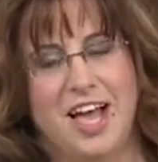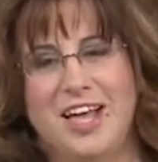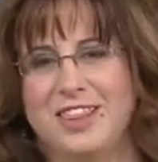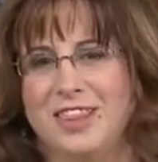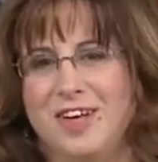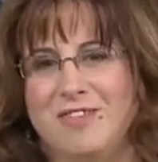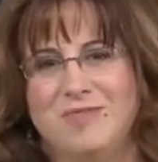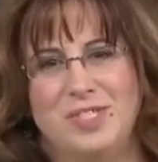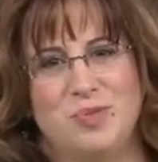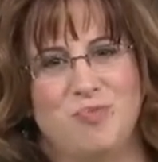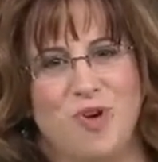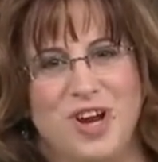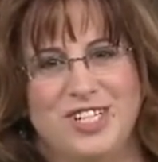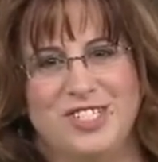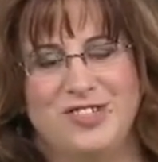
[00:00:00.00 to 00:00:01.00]
I love
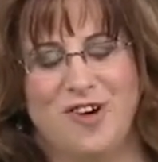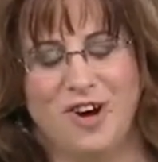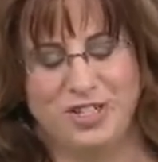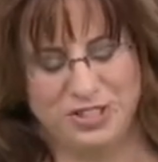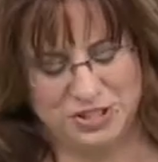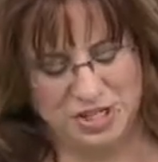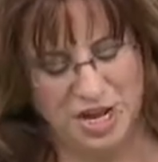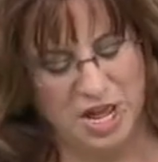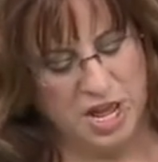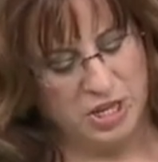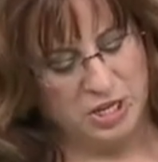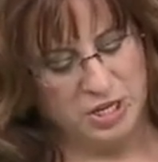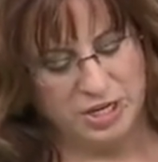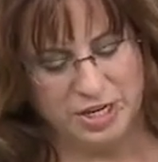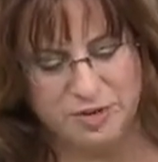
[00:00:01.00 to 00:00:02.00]
spray starch.
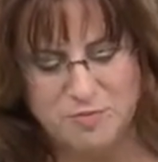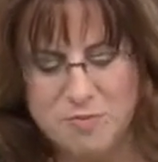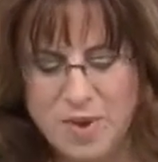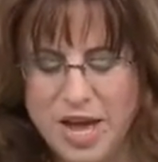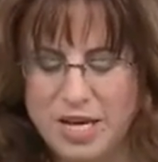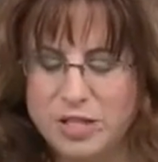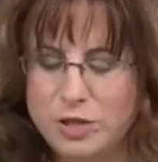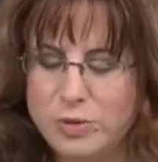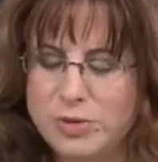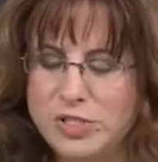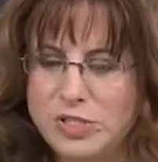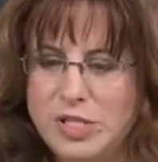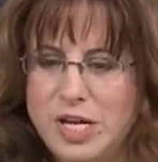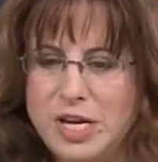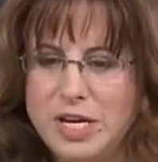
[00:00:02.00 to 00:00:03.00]
You can make
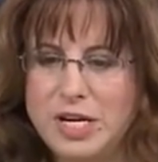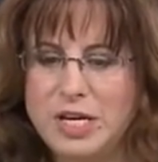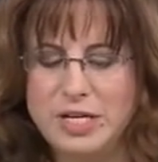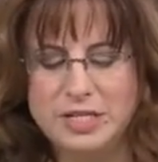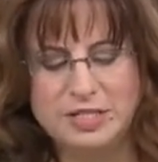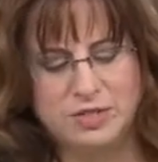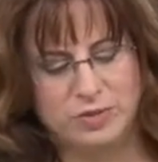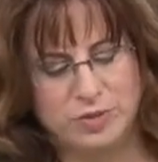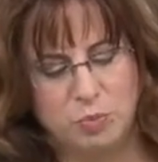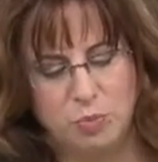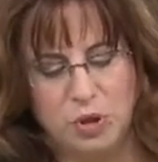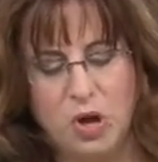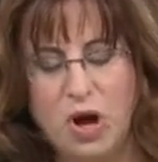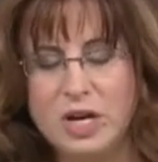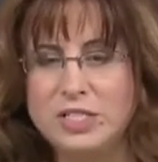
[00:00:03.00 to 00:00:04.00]
those things, those
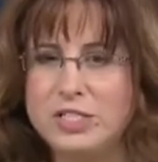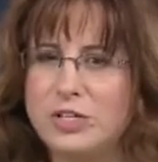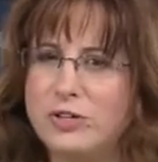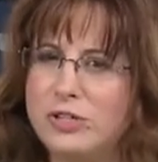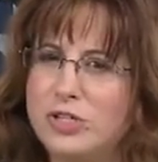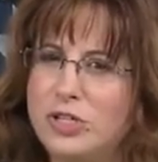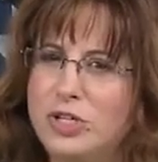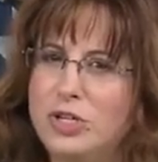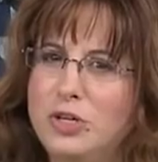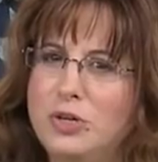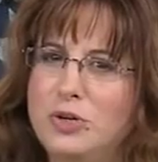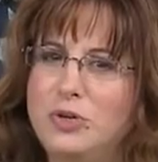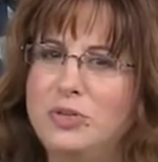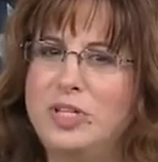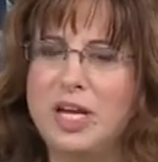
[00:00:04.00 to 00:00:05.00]
blocks that are
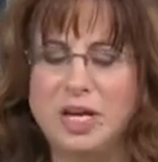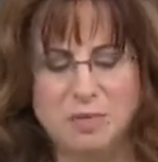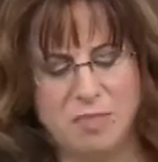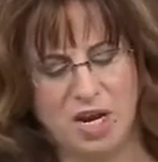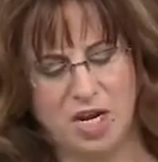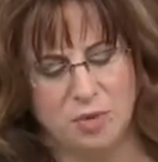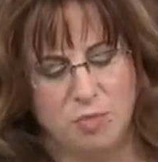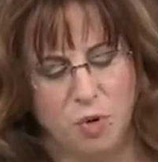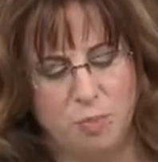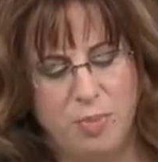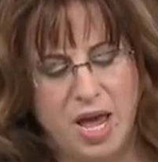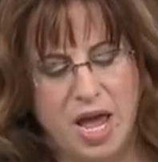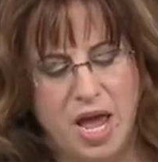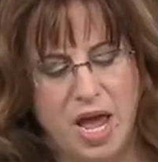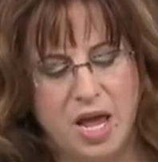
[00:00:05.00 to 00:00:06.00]
skewed, they can make them
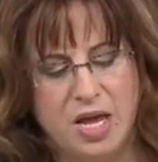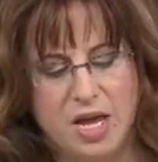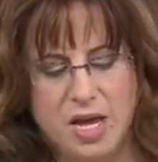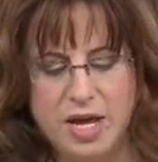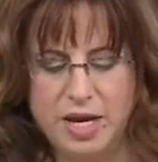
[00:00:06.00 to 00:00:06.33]
obey.